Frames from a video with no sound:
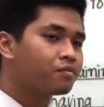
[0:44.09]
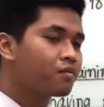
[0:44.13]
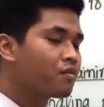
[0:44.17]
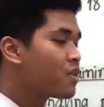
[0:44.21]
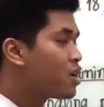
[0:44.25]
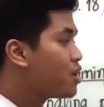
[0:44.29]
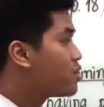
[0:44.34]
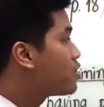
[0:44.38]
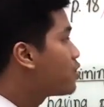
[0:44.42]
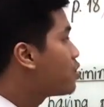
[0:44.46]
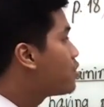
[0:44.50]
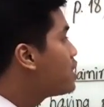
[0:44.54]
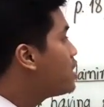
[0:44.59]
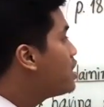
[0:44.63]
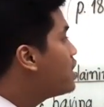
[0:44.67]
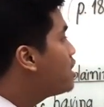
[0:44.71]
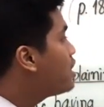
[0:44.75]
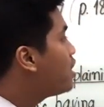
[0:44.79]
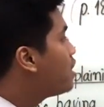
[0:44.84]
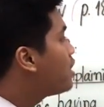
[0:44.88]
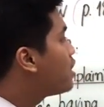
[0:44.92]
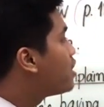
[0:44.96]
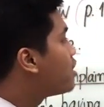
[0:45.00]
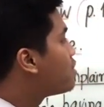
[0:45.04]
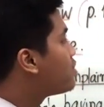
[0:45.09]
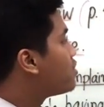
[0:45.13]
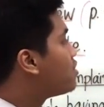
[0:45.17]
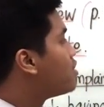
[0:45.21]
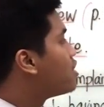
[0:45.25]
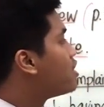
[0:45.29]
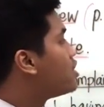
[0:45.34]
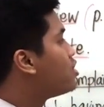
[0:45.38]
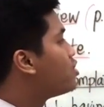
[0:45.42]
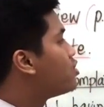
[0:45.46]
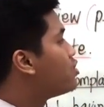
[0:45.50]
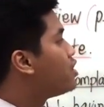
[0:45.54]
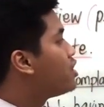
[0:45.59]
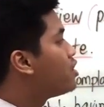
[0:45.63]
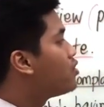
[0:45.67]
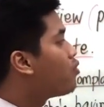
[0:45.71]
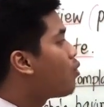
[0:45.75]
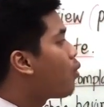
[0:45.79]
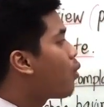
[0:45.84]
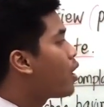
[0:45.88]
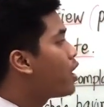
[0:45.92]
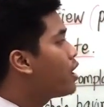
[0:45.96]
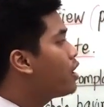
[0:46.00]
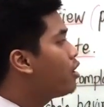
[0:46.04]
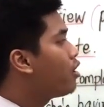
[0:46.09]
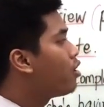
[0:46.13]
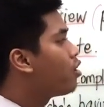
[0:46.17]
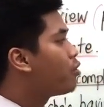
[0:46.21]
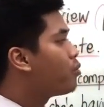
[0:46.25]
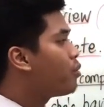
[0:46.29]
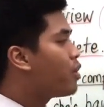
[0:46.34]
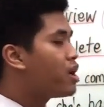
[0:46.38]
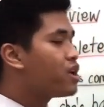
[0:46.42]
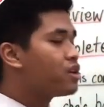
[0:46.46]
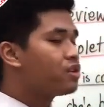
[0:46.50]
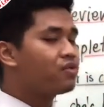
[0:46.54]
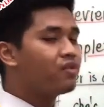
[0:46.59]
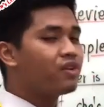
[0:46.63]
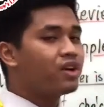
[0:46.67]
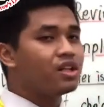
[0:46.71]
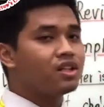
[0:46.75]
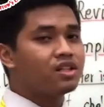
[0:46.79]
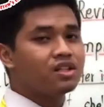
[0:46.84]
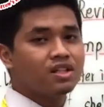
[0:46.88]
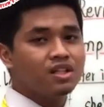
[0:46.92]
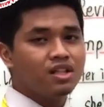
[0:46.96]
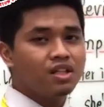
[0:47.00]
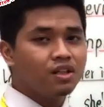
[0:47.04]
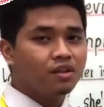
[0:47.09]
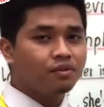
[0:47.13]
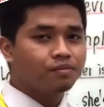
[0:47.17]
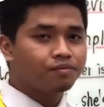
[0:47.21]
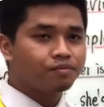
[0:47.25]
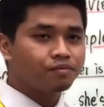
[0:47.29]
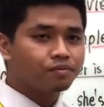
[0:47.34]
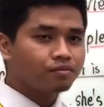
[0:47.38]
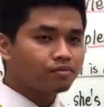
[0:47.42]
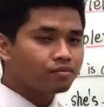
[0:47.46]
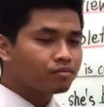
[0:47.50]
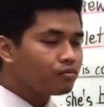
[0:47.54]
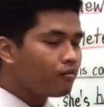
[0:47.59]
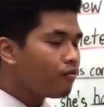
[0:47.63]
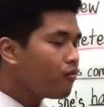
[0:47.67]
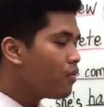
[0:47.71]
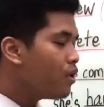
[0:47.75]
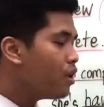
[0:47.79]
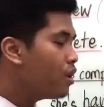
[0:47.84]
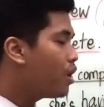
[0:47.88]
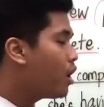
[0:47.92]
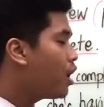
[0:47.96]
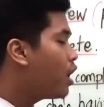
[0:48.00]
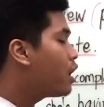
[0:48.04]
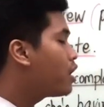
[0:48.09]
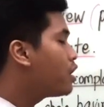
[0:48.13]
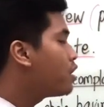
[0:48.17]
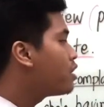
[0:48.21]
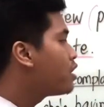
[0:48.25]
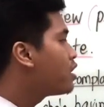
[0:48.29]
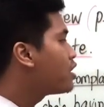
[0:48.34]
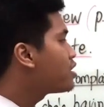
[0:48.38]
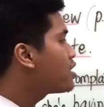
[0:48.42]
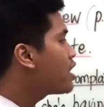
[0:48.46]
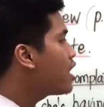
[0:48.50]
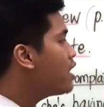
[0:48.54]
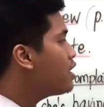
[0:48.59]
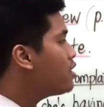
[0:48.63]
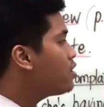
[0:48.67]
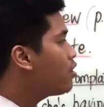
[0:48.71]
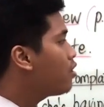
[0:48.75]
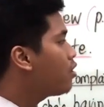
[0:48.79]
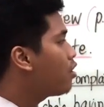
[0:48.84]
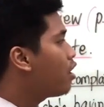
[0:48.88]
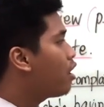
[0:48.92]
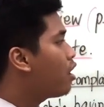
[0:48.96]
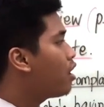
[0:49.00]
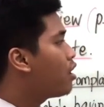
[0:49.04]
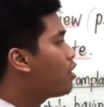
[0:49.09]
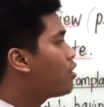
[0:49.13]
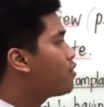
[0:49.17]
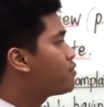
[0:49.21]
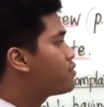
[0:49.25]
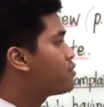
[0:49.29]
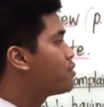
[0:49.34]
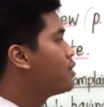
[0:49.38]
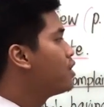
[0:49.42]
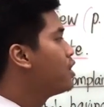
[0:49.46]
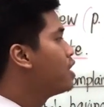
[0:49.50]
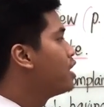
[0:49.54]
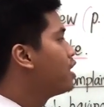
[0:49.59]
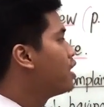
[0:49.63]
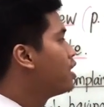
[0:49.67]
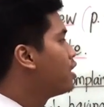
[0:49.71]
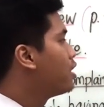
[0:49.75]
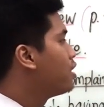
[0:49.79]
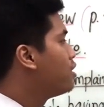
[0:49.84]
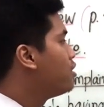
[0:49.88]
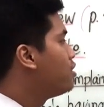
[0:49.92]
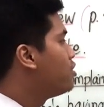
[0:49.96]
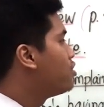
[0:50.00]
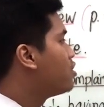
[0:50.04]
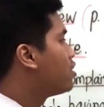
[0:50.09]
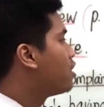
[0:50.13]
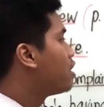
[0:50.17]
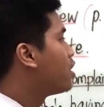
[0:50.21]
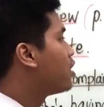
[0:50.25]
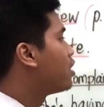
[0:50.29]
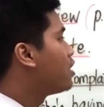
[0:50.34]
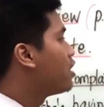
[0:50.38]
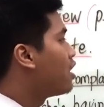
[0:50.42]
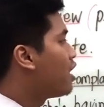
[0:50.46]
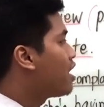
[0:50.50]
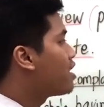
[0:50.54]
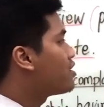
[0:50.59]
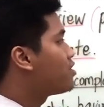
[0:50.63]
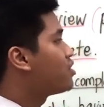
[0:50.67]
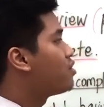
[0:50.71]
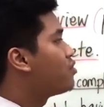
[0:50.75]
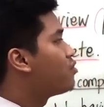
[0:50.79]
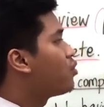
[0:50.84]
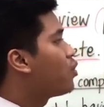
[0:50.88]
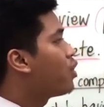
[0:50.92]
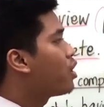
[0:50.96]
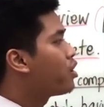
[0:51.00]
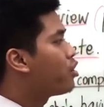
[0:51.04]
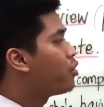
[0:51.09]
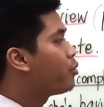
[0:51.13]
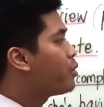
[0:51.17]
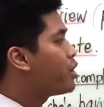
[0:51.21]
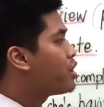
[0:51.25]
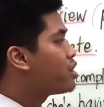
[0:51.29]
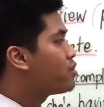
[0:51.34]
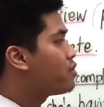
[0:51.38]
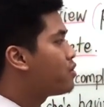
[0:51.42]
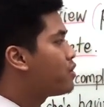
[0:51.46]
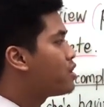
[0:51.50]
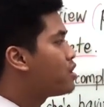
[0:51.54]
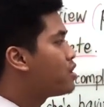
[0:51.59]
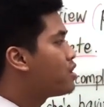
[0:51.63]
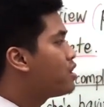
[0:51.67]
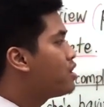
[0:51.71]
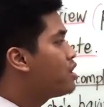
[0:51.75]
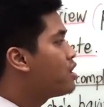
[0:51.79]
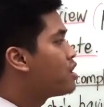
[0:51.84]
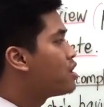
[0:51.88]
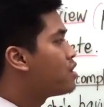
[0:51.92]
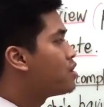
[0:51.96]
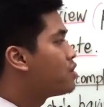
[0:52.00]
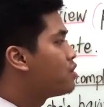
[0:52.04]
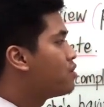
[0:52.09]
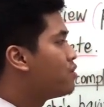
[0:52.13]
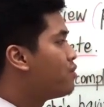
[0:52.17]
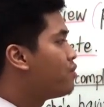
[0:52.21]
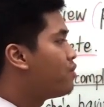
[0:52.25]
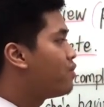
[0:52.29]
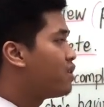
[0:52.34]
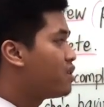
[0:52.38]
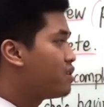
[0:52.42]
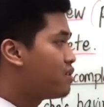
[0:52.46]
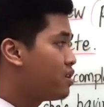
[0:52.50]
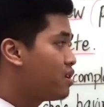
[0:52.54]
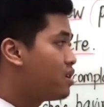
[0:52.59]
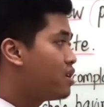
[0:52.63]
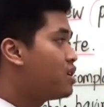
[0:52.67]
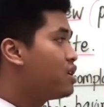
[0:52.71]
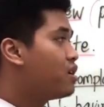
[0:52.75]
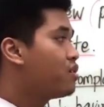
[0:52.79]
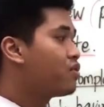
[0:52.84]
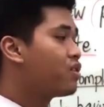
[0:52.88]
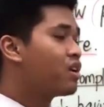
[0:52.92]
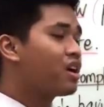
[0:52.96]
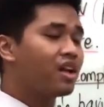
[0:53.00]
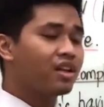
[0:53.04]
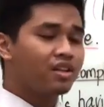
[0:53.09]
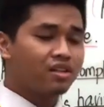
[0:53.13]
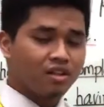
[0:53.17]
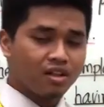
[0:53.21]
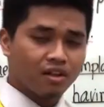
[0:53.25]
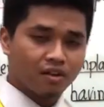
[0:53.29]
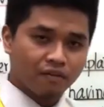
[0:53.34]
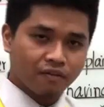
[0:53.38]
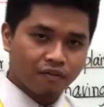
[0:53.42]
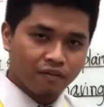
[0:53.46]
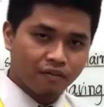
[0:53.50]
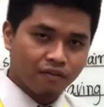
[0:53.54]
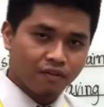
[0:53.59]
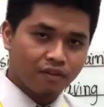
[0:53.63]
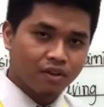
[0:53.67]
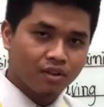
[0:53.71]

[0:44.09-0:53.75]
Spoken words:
So here is the unit 1 on page 20, and the title of the lesson 1 on page 20 is visiting relative.